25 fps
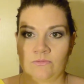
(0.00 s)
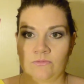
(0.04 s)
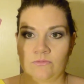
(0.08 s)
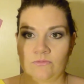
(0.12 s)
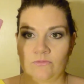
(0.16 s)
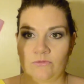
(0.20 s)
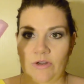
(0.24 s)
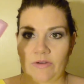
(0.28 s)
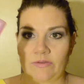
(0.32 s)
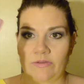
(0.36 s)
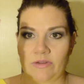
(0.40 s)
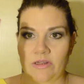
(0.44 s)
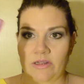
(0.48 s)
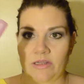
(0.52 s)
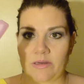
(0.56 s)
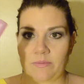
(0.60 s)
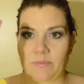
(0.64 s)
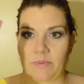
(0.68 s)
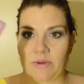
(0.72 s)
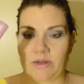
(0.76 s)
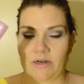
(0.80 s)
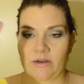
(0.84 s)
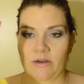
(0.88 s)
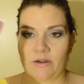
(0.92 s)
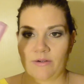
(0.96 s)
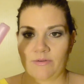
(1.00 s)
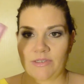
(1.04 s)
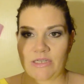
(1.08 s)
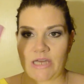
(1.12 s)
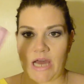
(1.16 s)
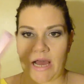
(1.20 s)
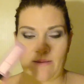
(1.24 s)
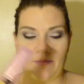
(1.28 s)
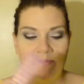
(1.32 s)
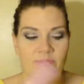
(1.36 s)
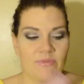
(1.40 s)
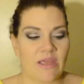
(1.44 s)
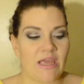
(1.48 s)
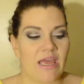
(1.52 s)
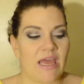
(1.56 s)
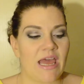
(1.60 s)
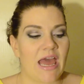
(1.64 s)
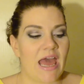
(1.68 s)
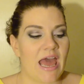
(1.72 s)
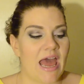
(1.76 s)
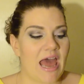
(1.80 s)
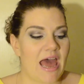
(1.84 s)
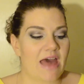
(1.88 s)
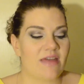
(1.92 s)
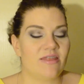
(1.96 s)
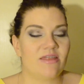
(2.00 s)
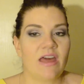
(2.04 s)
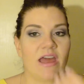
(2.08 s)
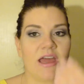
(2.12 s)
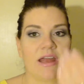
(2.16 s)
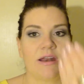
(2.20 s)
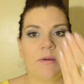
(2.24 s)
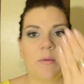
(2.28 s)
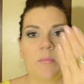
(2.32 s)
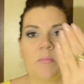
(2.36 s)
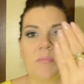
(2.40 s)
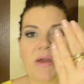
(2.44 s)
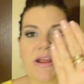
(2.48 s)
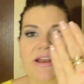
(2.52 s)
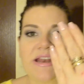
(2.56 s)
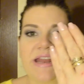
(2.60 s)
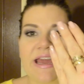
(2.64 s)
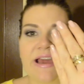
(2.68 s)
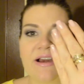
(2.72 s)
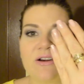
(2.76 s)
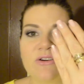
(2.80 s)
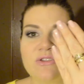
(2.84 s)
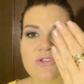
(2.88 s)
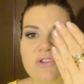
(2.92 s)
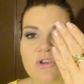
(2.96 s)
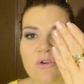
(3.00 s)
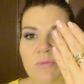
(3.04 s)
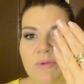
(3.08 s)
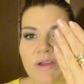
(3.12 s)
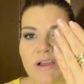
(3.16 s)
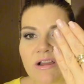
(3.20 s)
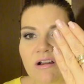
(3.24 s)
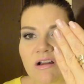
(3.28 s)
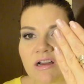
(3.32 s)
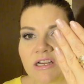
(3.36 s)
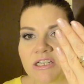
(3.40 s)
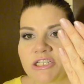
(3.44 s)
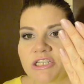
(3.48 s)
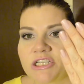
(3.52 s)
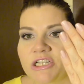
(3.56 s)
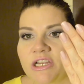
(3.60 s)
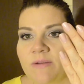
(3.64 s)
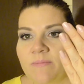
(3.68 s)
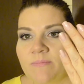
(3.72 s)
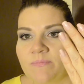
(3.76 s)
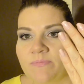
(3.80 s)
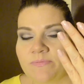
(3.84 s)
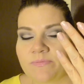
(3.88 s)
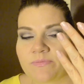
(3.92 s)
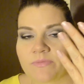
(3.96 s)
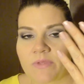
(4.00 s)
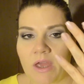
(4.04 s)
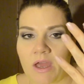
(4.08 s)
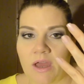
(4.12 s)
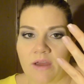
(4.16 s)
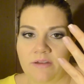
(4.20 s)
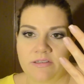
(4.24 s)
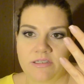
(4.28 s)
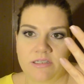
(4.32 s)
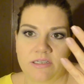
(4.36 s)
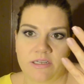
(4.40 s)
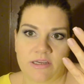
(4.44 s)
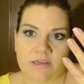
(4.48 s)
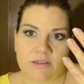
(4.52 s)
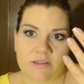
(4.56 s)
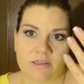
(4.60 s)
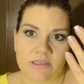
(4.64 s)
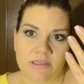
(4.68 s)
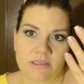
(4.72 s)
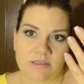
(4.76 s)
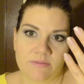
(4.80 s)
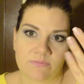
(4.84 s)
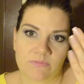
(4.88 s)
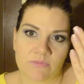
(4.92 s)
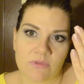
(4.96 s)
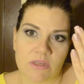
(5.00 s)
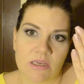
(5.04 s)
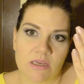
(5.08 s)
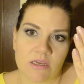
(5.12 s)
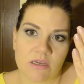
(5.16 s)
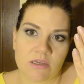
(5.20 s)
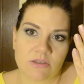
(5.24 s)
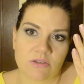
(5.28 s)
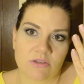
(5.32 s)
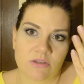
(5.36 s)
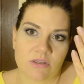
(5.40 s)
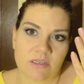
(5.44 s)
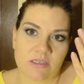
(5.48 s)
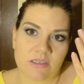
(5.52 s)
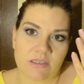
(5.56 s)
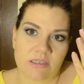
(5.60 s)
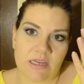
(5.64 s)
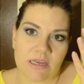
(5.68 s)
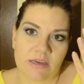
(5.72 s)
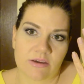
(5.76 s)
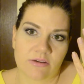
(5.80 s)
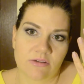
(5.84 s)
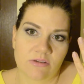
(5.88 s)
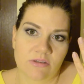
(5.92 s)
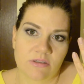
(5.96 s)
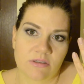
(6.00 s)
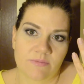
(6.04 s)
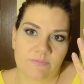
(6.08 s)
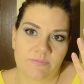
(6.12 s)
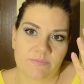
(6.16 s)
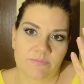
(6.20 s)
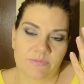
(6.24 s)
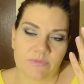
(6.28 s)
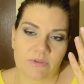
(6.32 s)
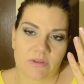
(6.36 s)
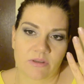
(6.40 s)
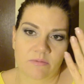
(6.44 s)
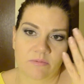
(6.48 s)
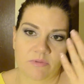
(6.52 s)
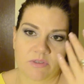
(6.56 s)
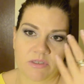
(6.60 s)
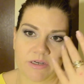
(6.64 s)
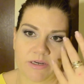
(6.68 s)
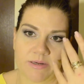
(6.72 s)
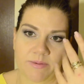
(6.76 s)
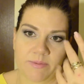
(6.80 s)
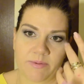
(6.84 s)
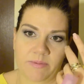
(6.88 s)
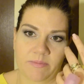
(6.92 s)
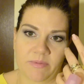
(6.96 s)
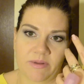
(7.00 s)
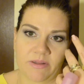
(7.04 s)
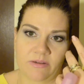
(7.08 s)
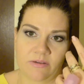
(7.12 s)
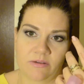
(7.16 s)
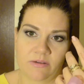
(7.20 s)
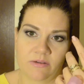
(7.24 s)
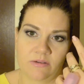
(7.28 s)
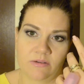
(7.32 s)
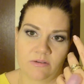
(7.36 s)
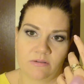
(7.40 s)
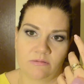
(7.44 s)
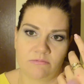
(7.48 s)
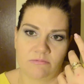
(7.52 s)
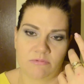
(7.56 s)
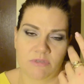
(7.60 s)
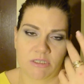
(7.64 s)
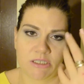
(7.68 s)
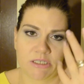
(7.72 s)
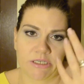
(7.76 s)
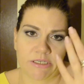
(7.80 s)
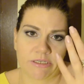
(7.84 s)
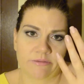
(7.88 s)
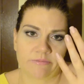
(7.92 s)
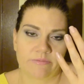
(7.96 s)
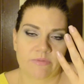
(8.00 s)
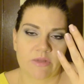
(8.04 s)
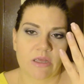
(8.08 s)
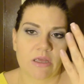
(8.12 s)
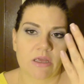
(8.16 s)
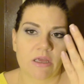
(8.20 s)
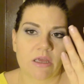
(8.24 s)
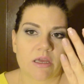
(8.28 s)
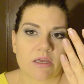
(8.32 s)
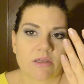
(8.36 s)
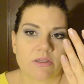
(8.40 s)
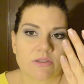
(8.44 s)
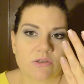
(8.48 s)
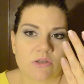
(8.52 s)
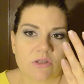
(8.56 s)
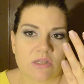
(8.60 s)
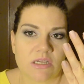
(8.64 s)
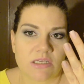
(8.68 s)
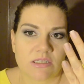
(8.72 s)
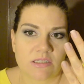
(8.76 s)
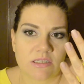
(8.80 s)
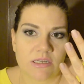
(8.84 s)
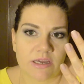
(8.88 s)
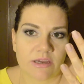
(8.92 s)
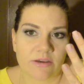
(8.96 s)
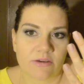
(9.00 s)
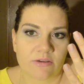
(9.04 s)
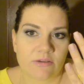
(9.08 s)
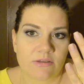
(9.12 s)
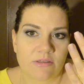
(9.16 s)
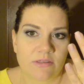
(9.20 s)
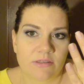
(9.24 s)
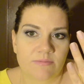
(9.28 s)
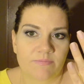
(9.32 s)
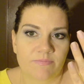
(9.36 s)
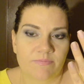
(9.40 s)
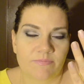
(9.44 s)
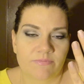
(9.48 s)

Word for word: Revlon lip butter over top. And then my nails. Oh my gosh, I have to tell you this. So this nails. I'm sorry about my little so these nails,